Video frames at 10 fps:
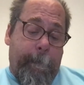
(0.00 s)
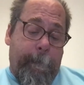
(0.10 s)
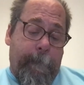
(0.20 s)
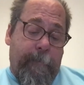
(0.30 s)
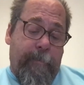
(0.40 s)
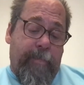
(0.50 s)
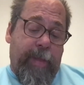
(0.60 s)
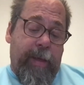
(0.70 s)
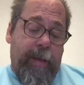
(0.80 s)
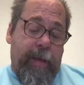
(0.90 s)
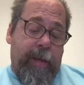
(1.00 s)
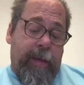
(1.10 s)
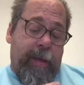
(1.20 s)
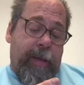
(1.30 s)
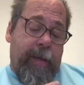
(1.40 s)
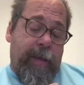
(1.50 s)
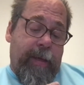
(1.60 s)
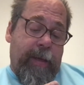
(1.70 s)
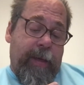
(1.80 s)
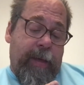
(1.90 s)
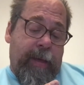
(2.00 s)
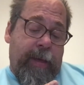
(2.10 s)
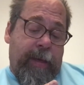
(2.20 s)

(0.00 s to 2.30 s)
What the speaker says: No one is speaking in this clip.